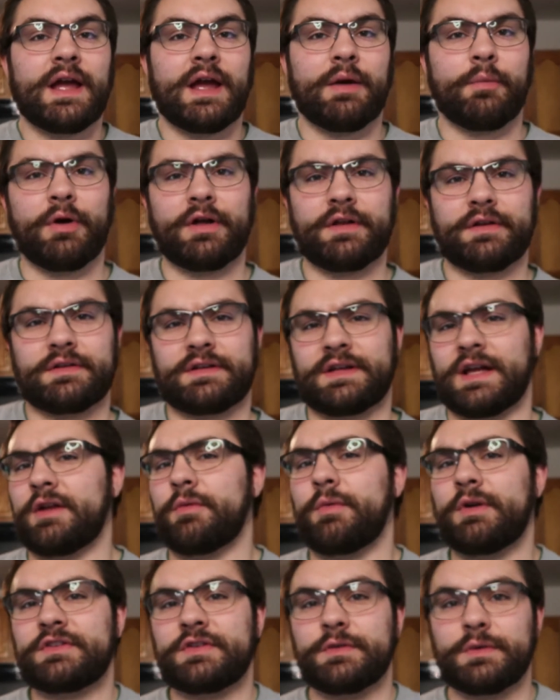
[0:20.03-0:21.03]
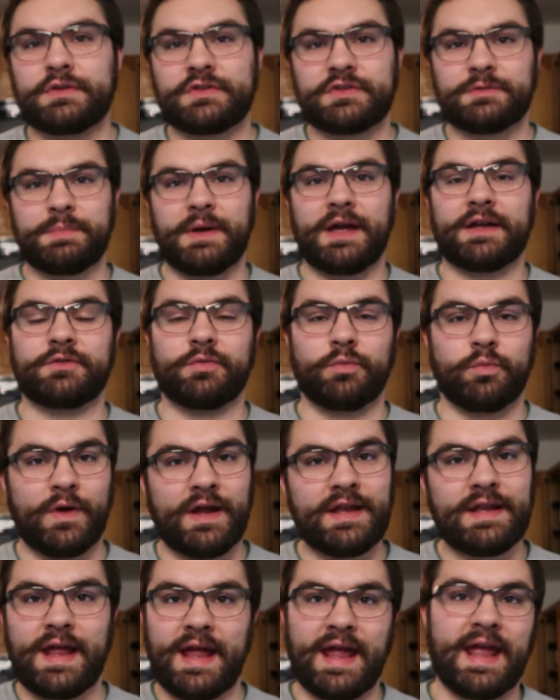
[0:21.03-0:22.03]
and what to expect
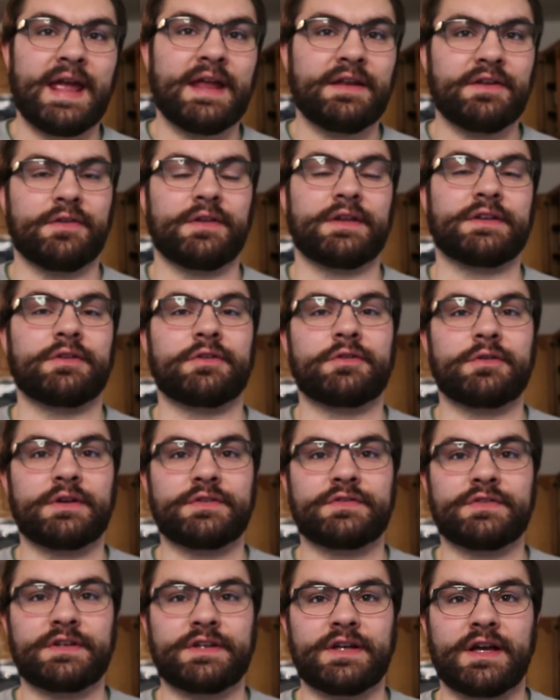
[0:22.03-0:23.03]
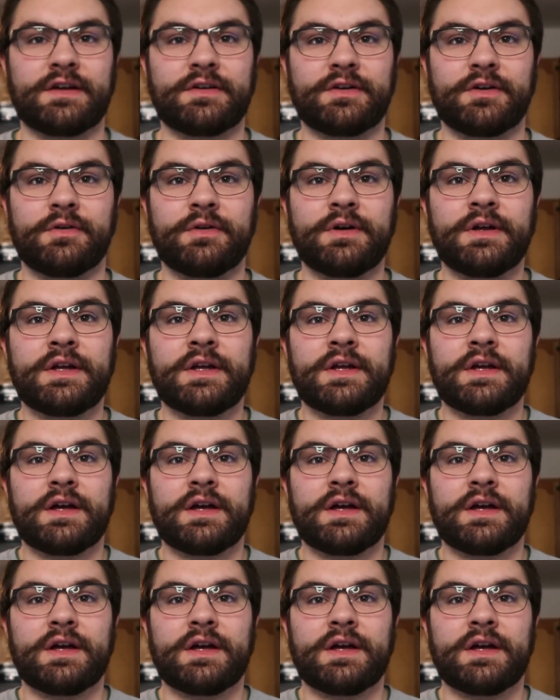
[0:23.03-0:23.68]
when handling your crested gecko.